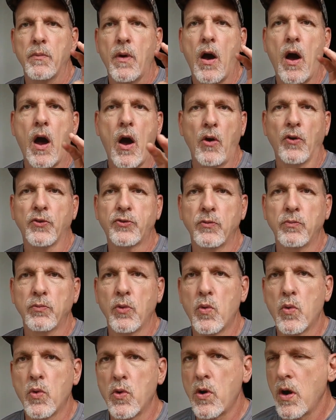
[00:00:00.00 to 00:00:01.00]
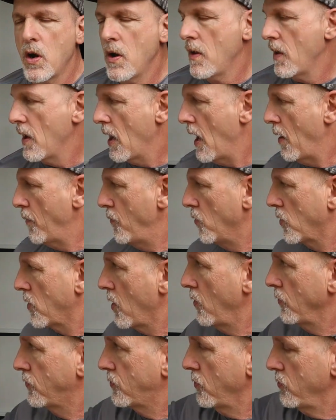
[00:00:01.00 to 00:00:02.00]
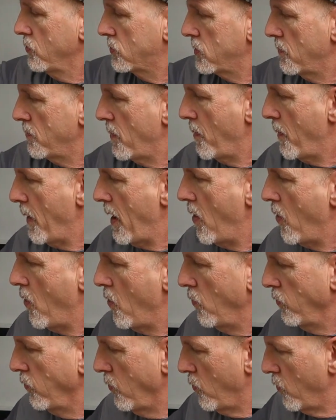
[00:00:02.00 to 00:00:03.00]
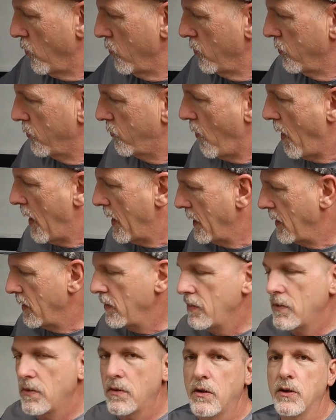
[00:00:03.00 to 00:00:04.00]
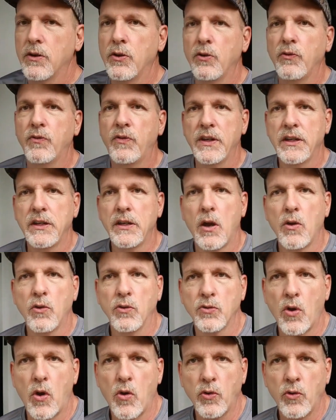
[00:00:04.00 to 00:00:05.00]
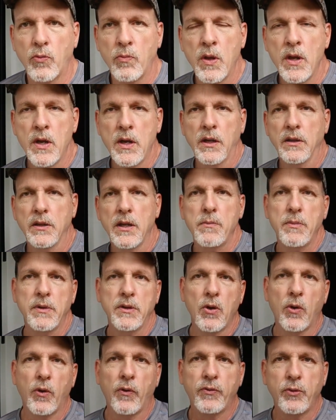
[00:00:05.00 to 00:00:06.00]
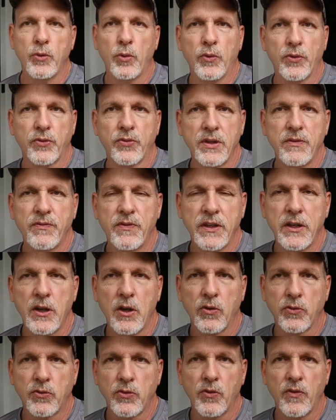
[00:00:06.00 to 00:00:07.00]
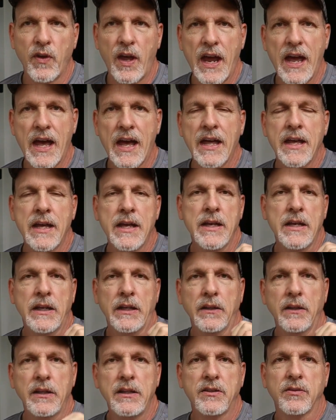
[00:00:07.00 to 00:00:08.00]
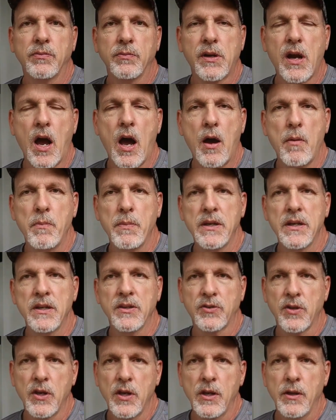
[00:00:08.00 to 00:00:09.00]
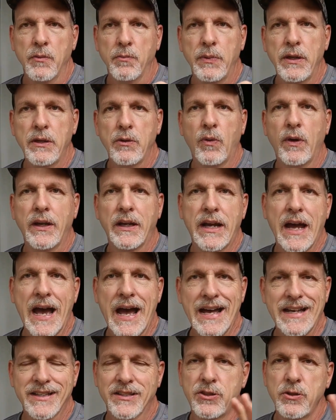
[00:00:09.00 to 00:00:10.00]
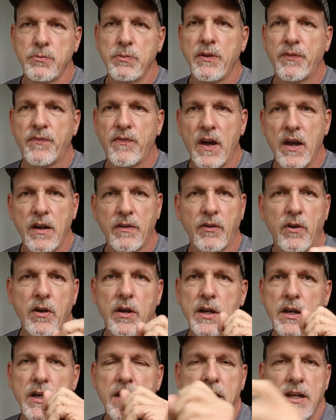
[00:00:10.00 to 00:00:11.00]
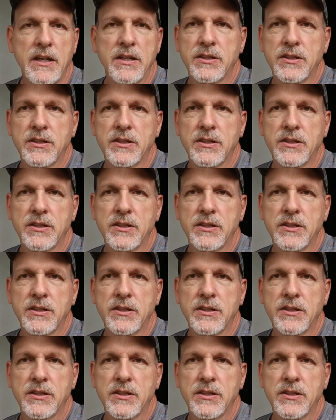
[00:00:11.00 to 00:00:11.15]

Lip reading: Awesome lure. I'm going to go through some of my old lures right here and do videos on them. Let me know if you want to see videos on that. Leave some comments. Anyway, guys, do me a favor. Hit